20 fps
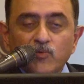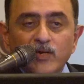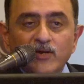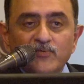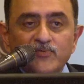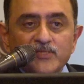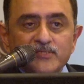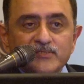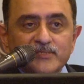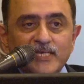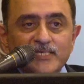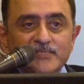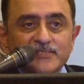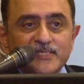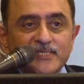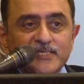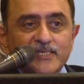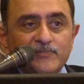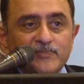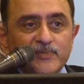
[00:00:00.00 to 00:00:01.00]
we have this
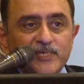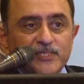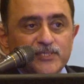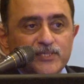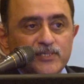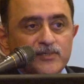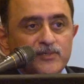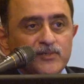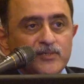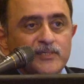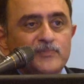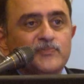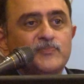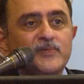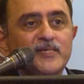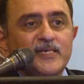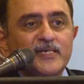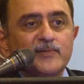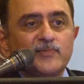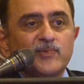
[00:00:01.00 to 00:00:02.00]
nasty temptation to
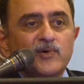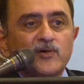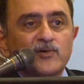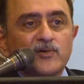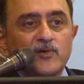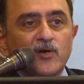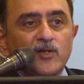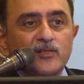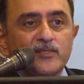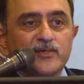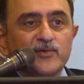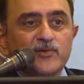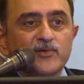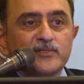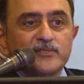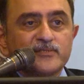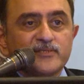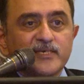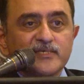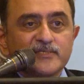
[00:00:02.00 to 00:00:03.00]
complain about all the
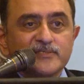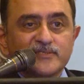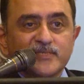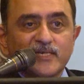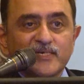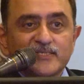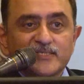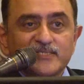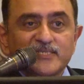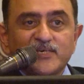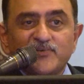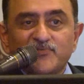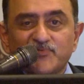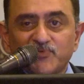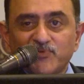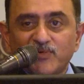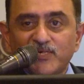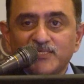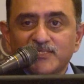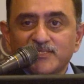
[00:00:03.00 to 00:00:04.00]
good things that
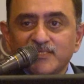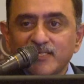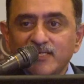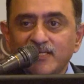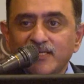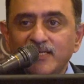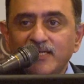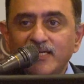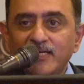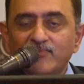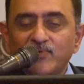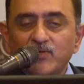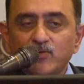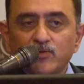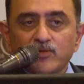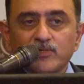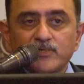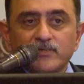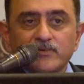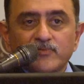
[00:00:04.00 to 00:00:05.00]
serve to us. And
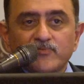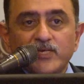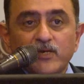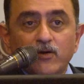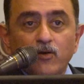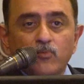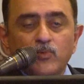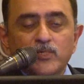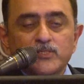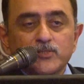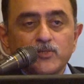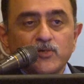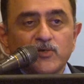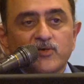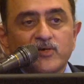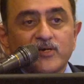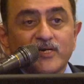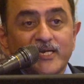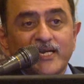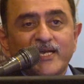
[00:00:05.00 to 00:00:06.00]
we almost
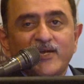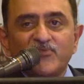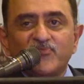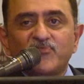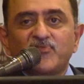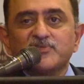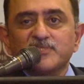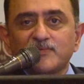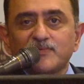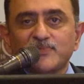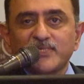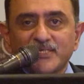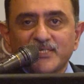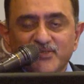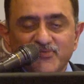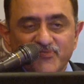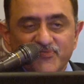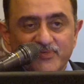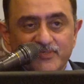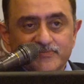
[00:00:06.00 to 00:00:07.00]
crave for
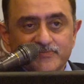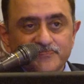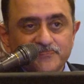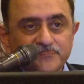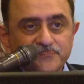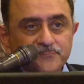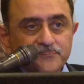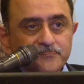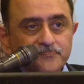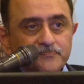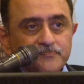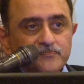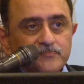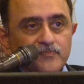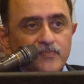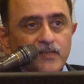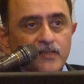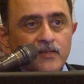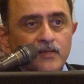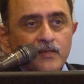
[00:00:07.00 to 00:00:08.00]
something different.
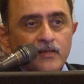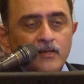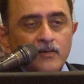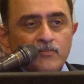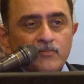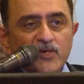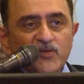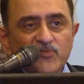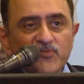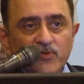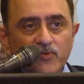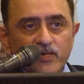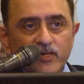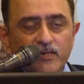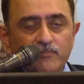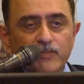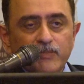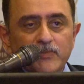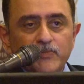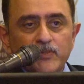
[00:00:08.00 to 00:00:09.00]
But if you
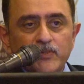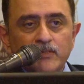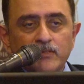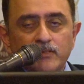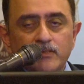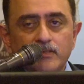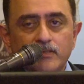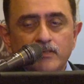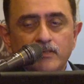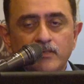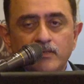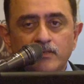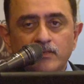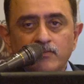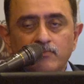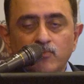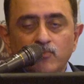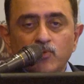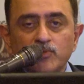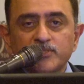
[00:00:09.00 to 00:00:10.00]
look at people
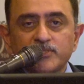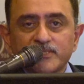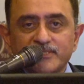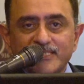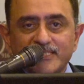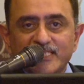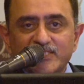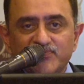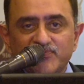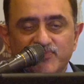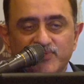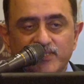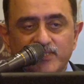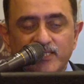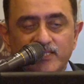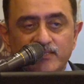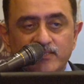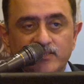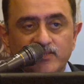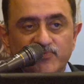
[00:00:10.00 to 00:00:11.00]
more
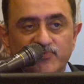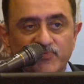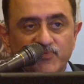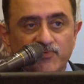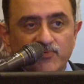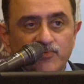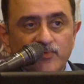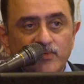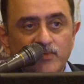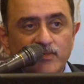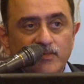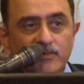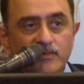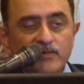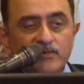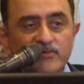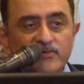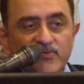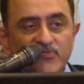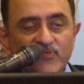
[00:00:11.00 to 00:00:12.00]
successful and if you
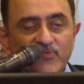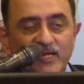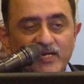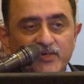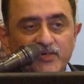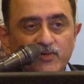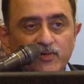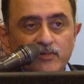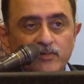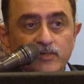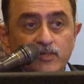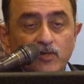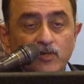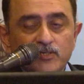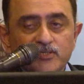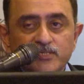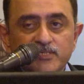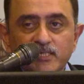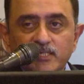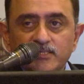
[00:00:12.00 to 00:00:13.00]
reflect on
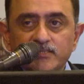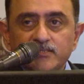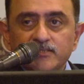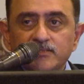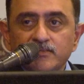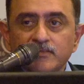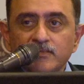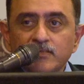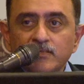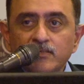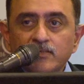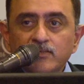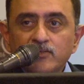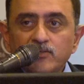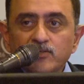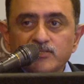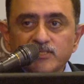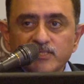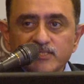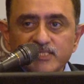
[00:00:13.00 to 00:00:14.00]
yourselves,
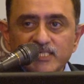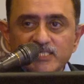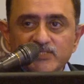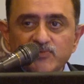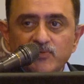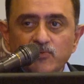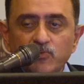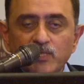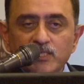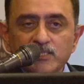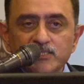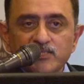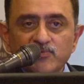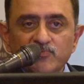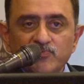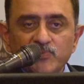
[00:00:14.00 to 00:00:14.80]
your successful ones